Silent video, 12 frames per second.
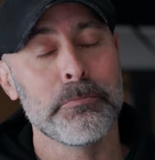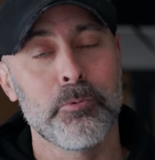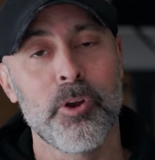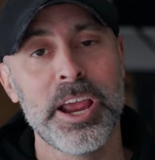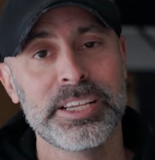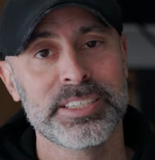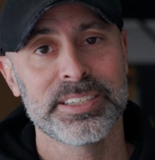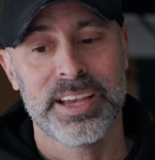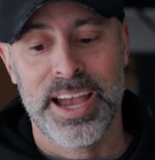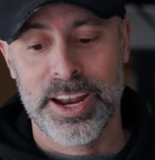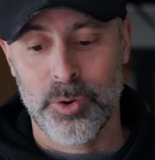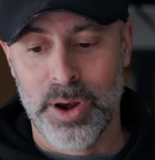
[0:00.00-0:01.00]
it breaks,
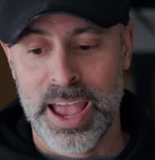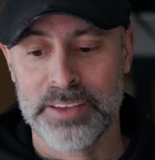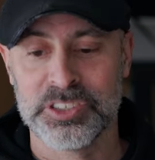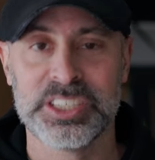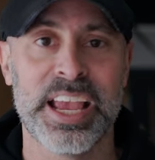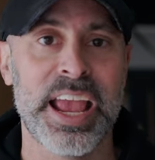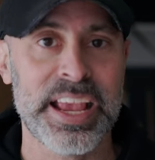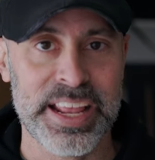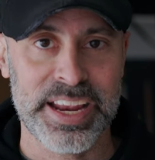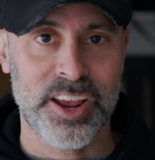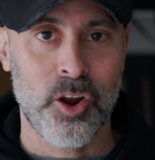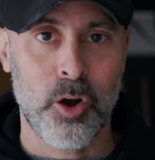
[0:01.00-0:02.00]
I don't have sand
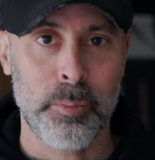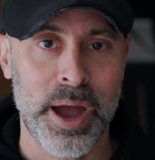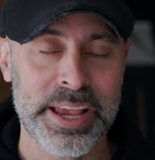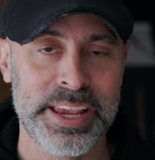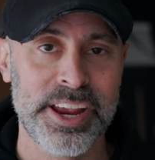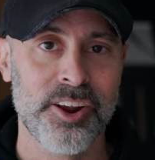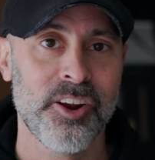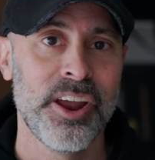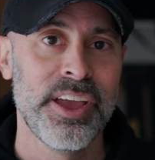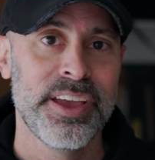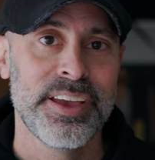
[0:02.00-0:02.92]
getting in all my gear.